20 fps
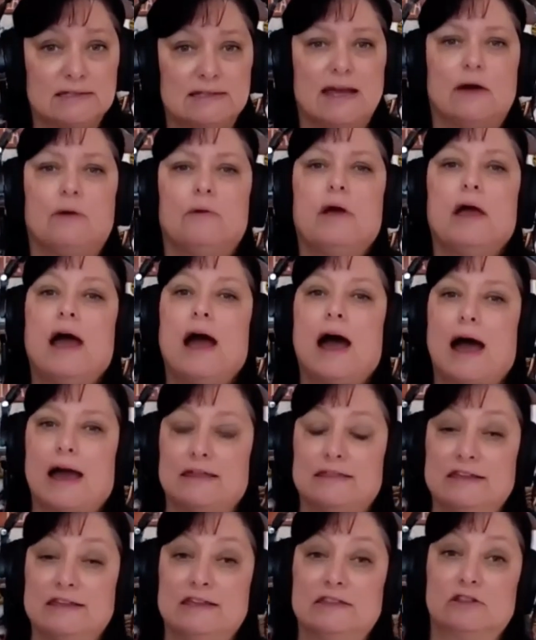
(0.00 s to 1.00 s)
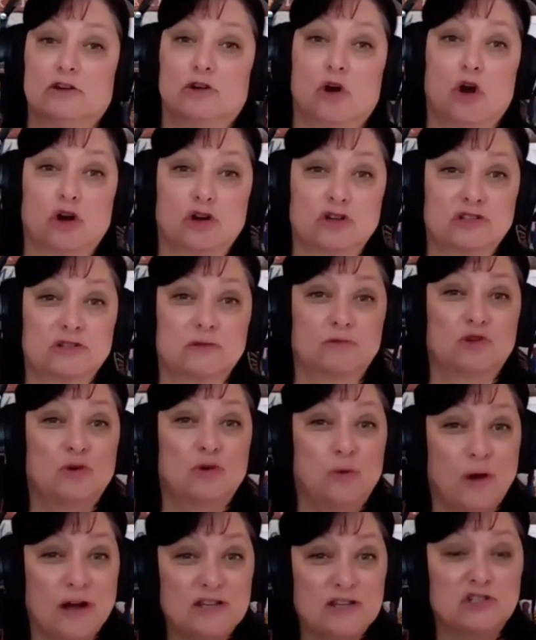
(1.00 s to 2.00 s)
Now, I think there are some
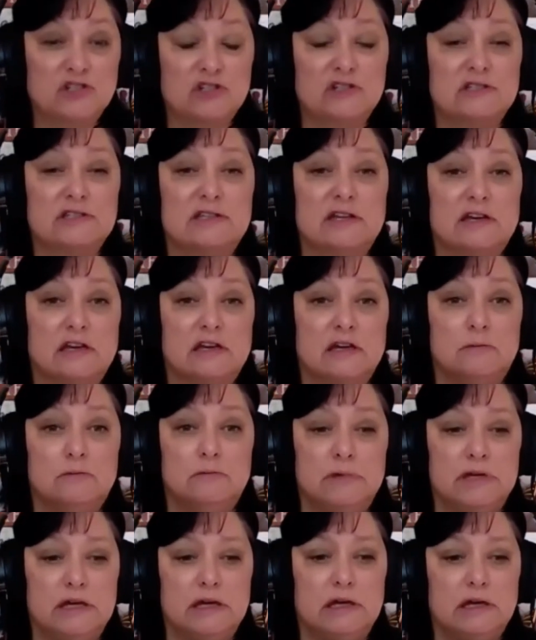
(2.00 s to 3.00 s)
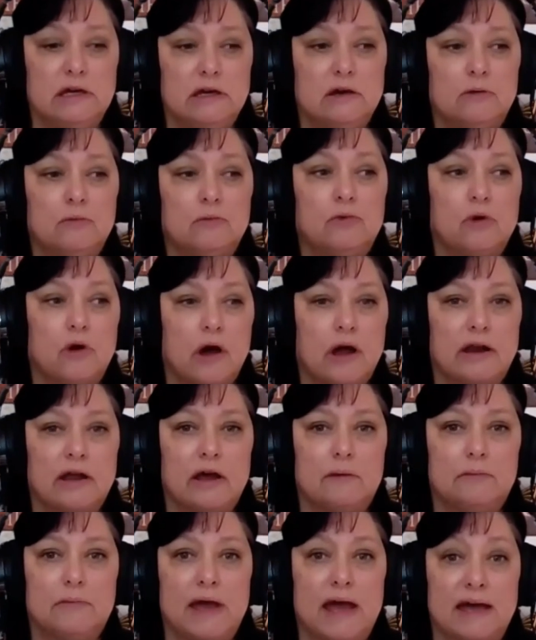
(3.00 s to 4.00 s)
questions that can be brought
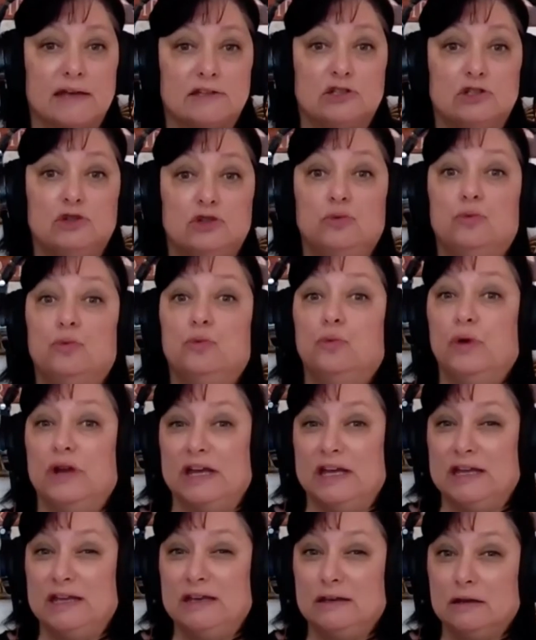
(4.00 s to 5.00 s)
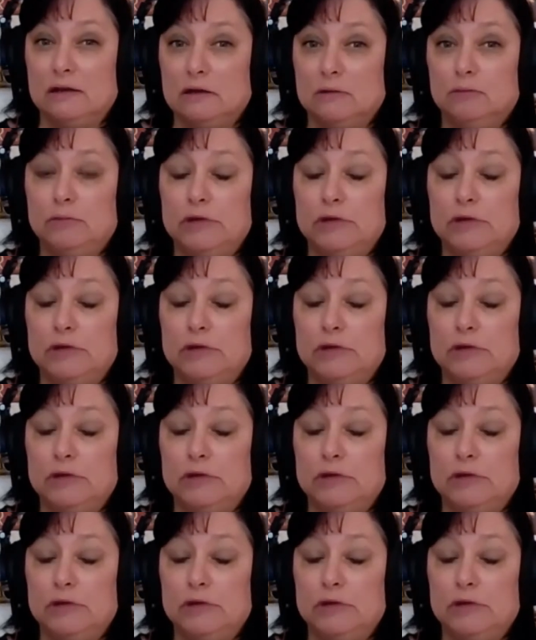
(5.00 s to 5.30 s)
up as to when